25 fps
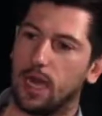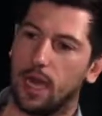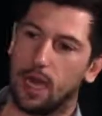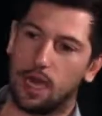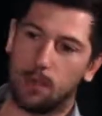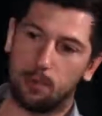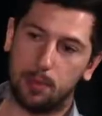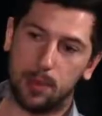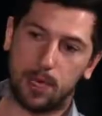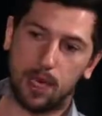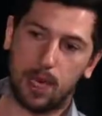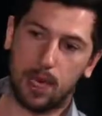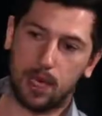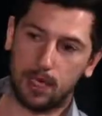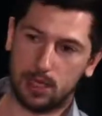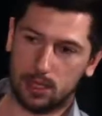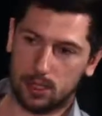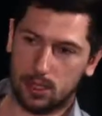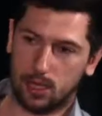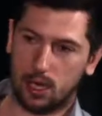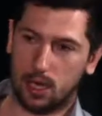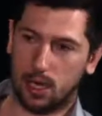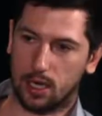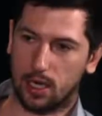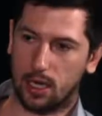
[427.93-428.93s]
API
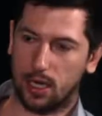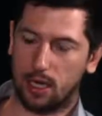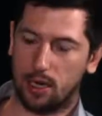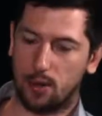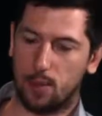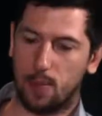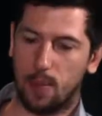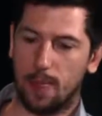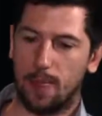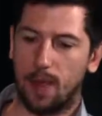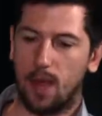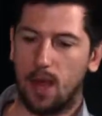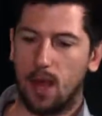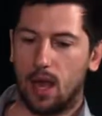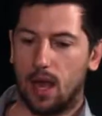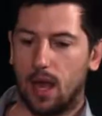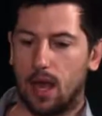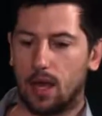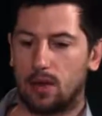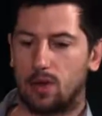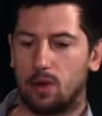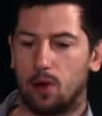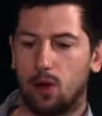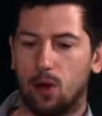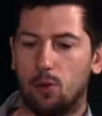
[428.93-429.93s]
socket.
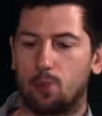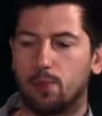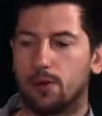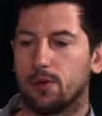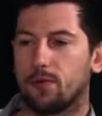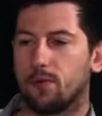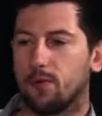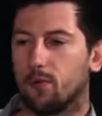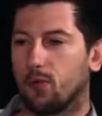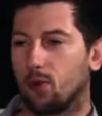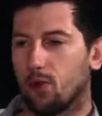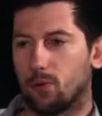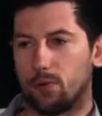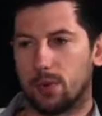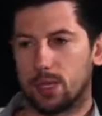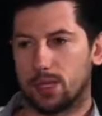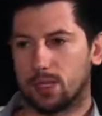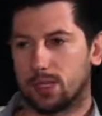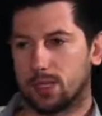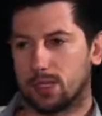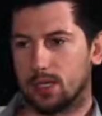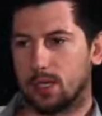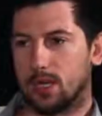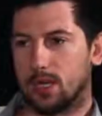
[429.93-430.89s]
And all performance